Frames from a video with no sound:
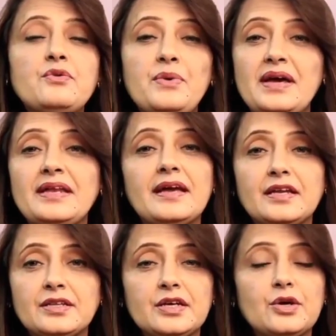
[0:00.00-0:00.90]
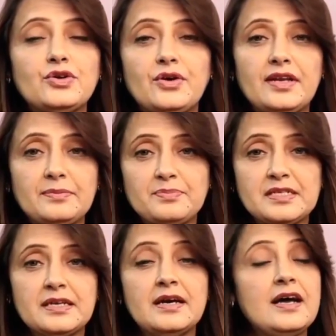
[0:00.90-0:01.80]
you are wearing anything on your
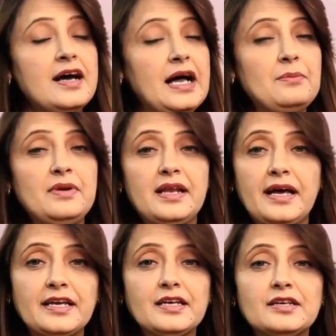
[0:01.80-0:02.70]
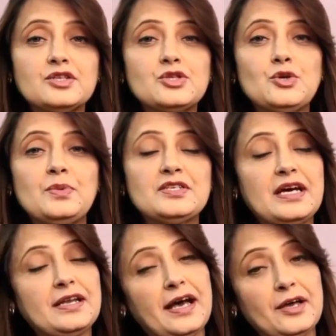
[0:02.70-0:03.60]
lips. I'm liking it so
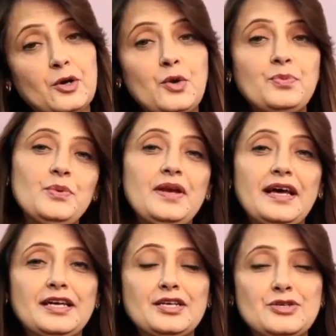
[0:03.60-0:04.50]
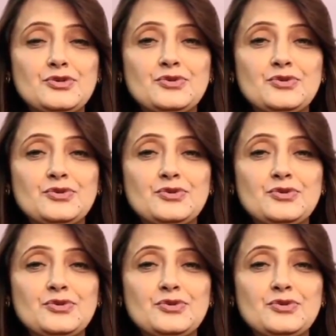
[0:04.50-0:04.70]
much and I hope you will like it